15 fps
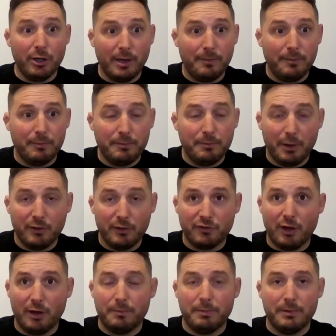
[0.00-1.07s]
up post
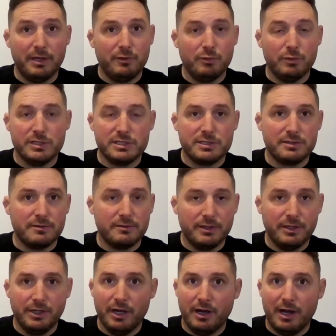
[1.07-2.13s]
op, it was,
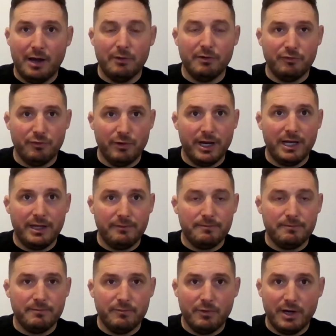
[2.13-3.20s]
you know, I was really,
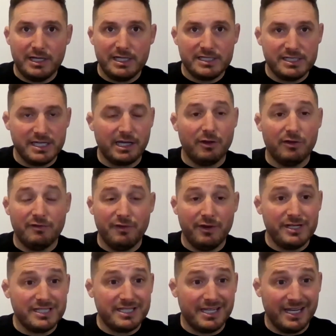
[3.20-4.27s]
really sick. I was very
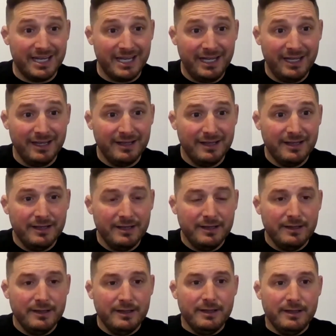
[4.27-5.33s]
skinny.
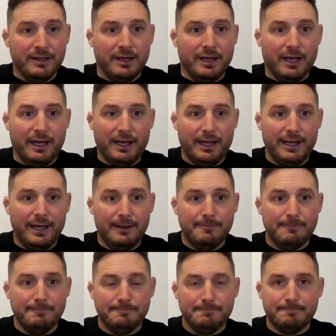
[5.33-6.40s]

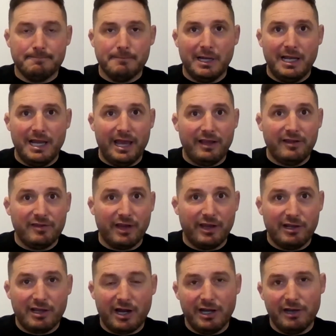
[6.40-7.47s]
Um, my legs,
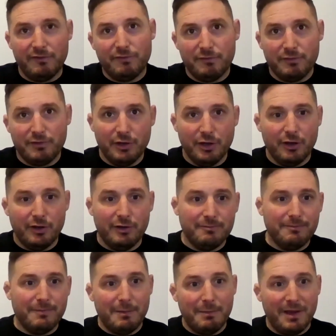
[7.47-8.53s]
I'd kind of, you know,
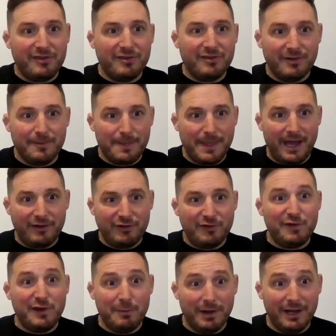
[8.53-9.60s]
my muscle
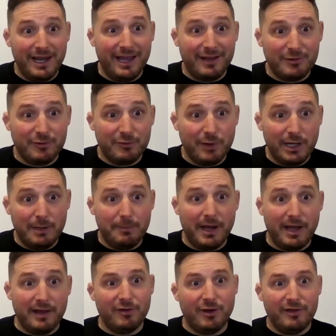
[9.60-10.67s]
atrophy in my legs was really
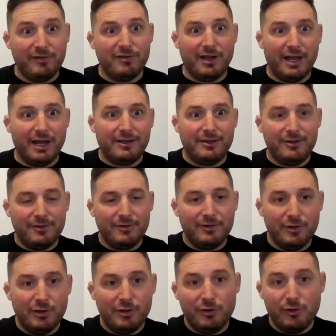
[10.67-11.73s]
bad. So I had to like
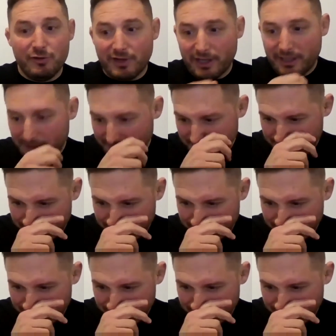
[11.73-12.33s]
use like a,